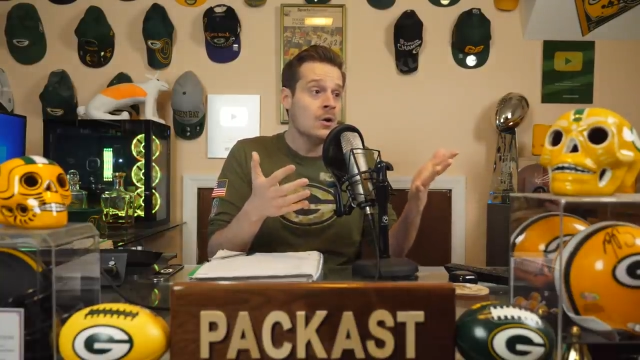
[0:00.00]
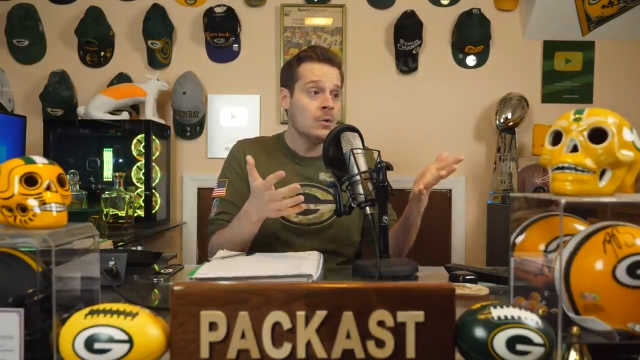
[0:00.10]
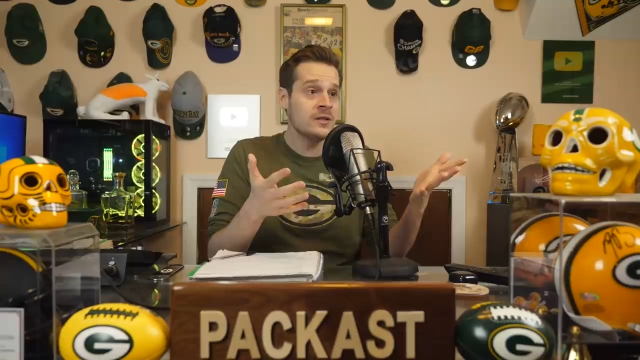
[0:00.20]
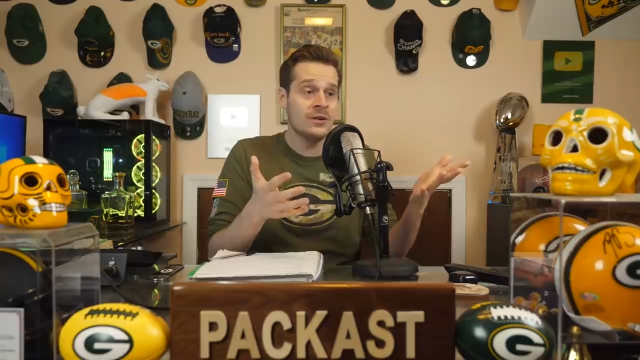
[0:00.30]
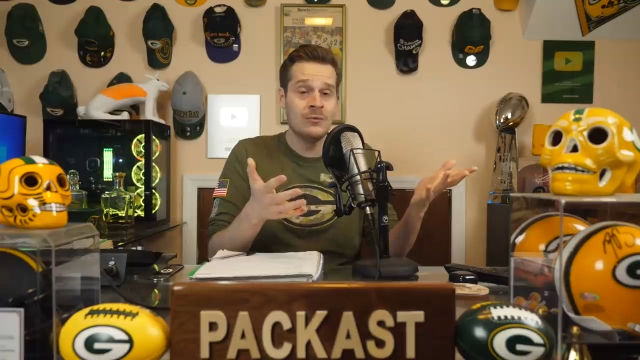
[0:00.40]

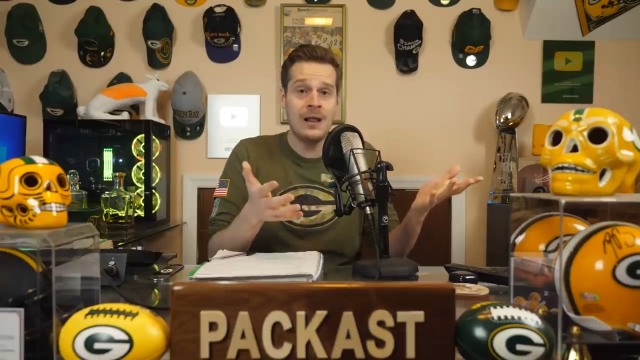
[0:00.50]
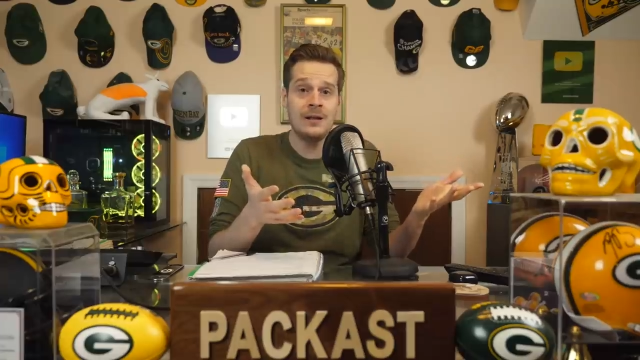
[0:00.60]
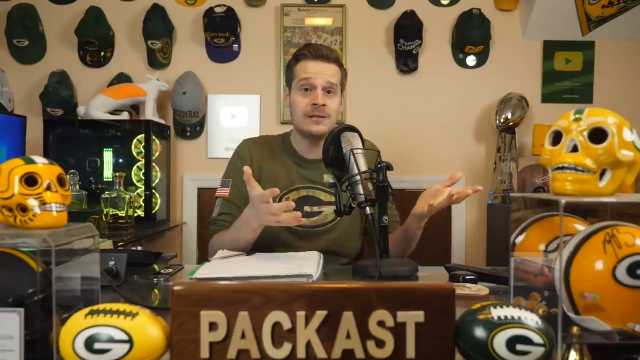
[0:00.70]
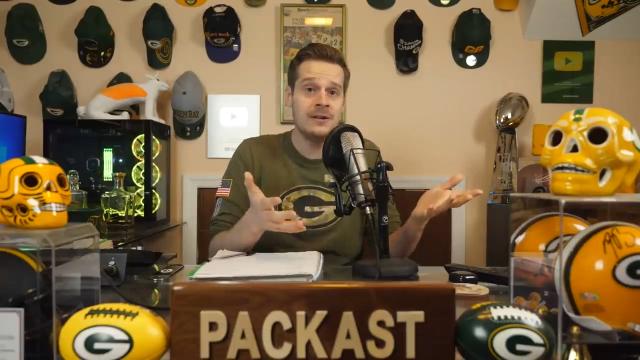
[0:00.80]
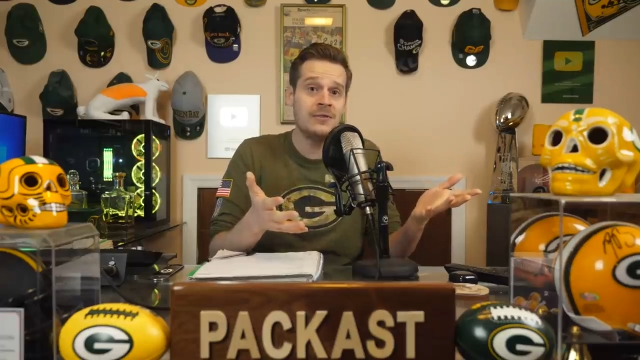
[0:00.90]
who was a
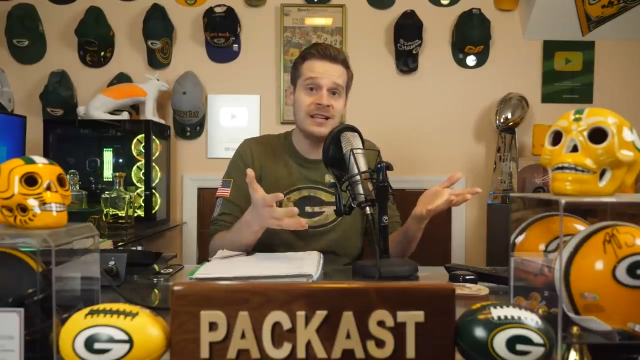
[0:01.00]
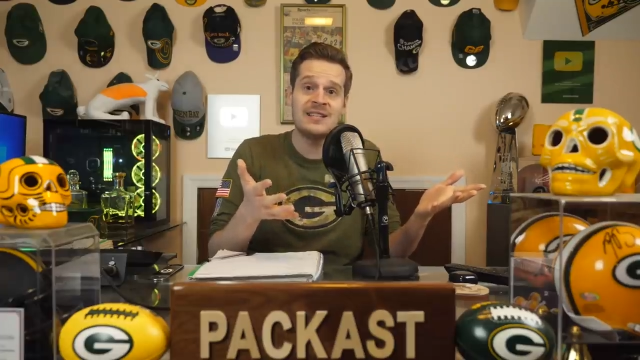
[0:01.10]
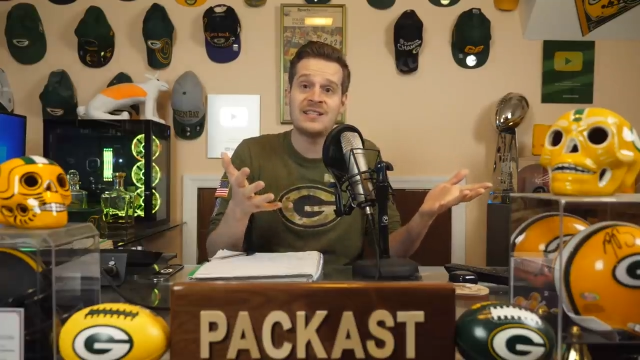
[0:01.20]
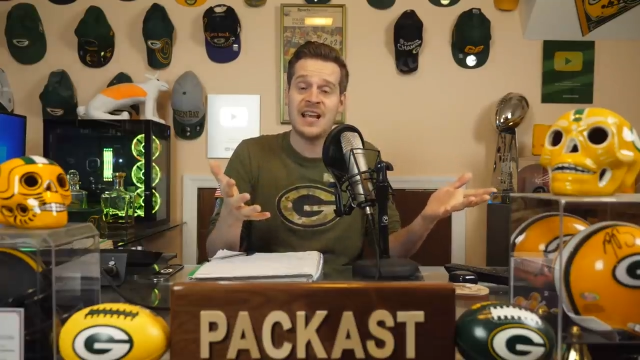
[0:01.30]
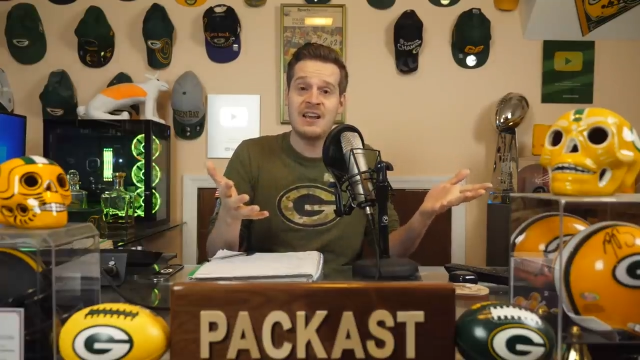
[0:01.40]

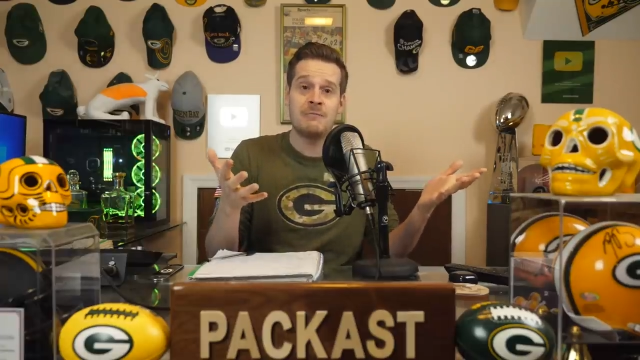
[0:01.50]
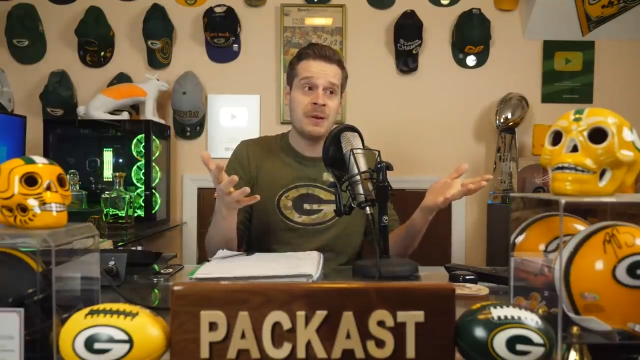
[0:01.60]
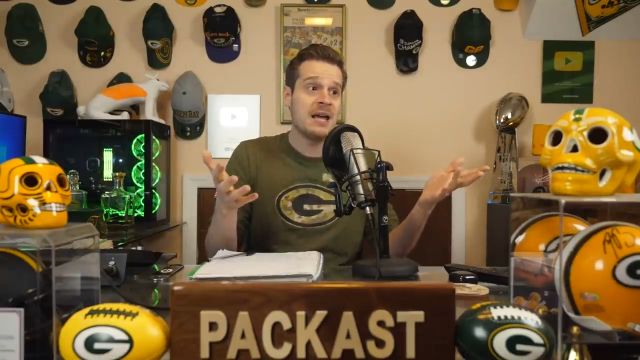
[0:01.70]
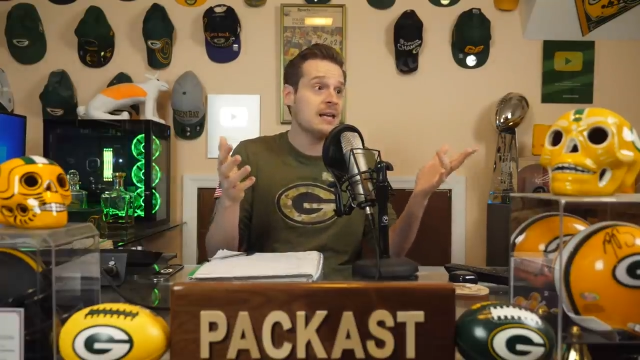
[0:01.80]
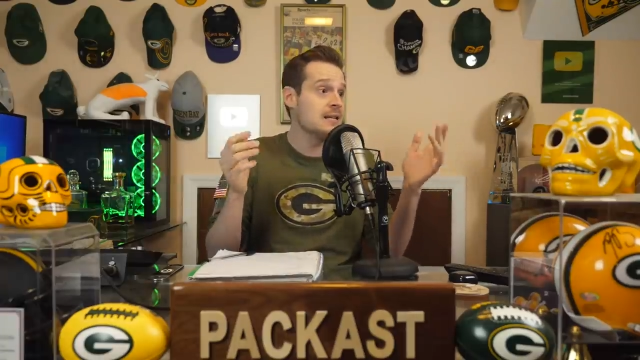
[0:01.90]
relatively
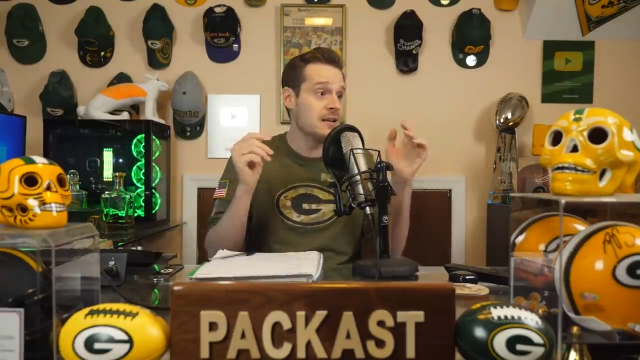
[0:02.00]
safe pick.